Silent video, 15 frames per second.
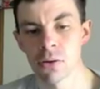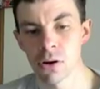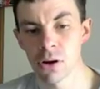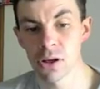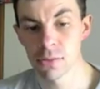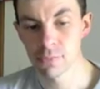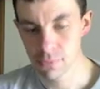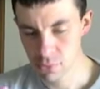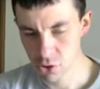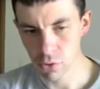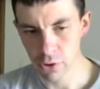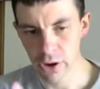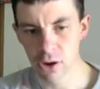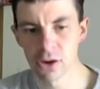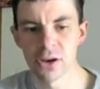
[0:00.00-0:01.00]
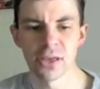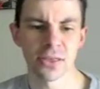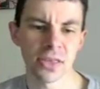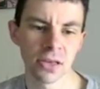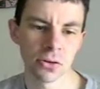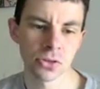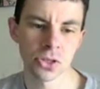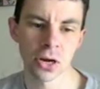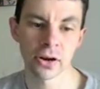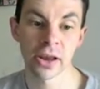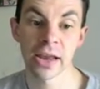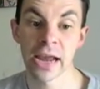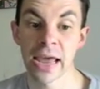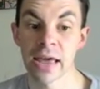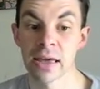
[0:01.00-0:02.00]
on a single
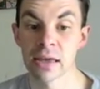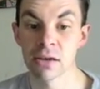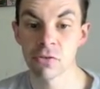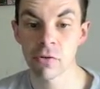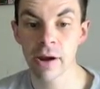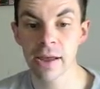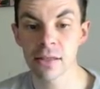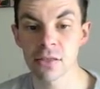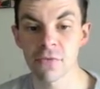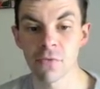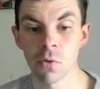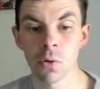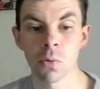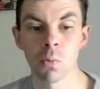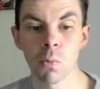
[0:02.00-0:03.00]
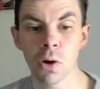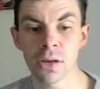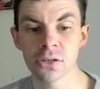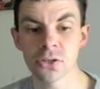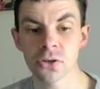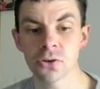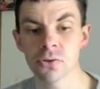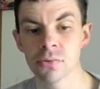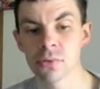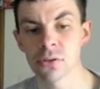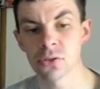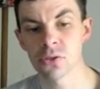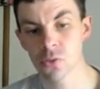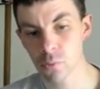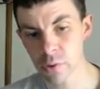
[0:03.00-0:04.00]
target, and grants for 1 turn
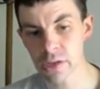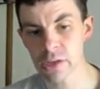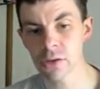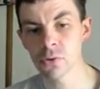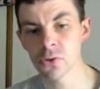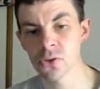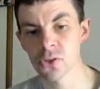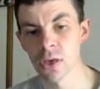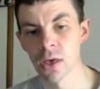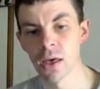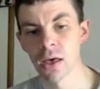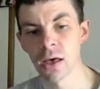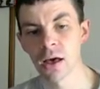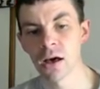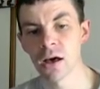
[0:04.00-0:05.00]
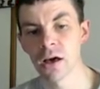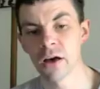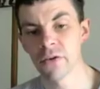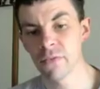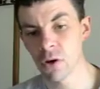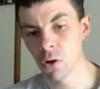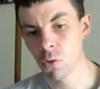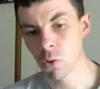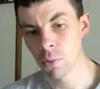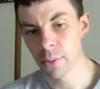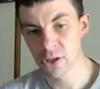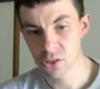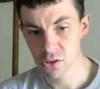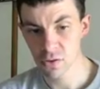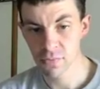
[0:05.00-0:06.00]
3 use of a whole
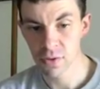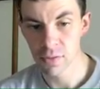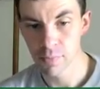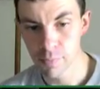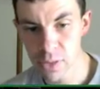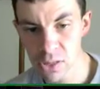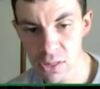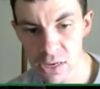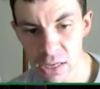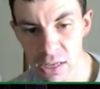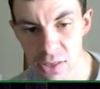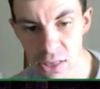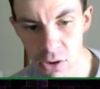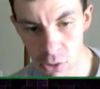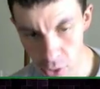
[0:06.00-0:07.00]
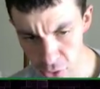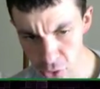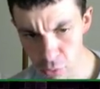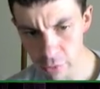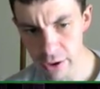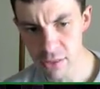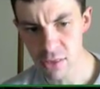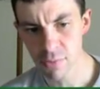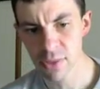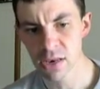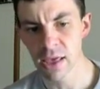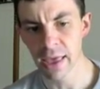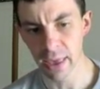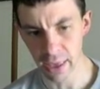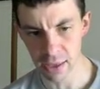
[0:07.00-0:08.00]
bunch of abilities, and also grants him
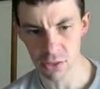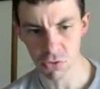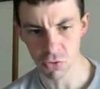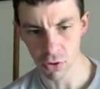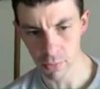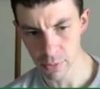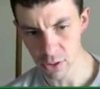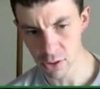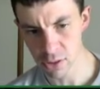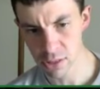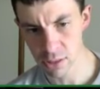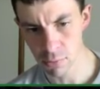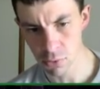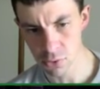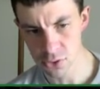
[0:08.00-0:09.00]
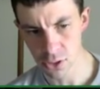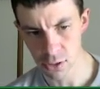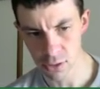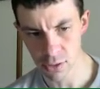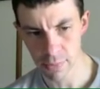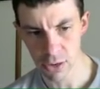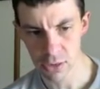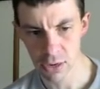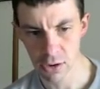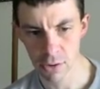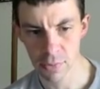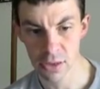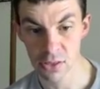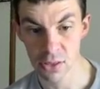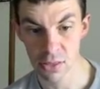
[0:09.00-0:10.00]
an extra ability that we'll talk about
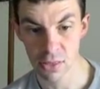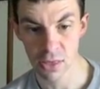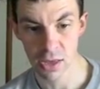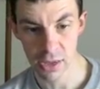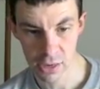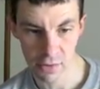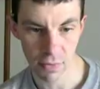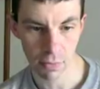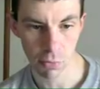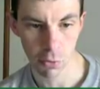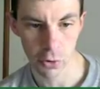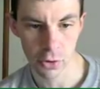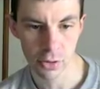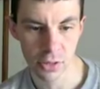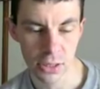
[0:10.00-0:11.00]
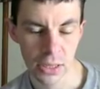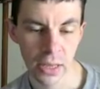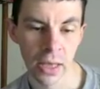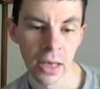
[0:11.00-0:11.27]
here because it's kind of important.